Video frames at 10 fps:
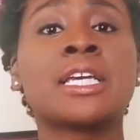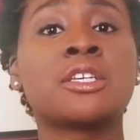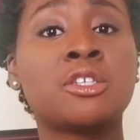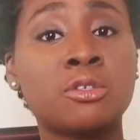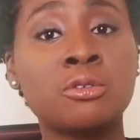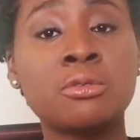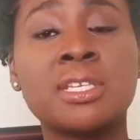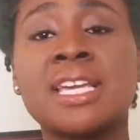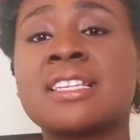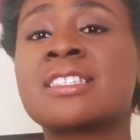use
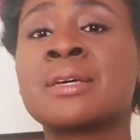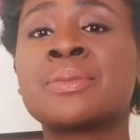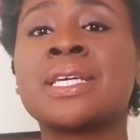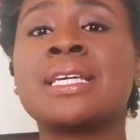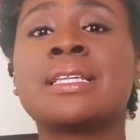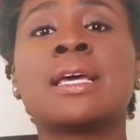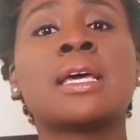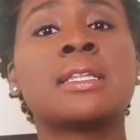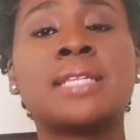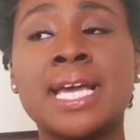and it's something
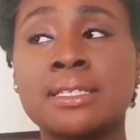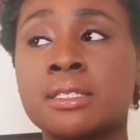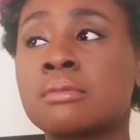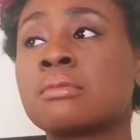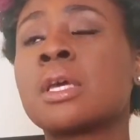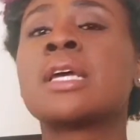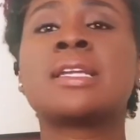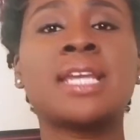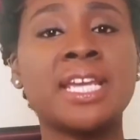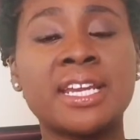that's
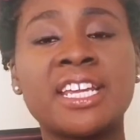needed.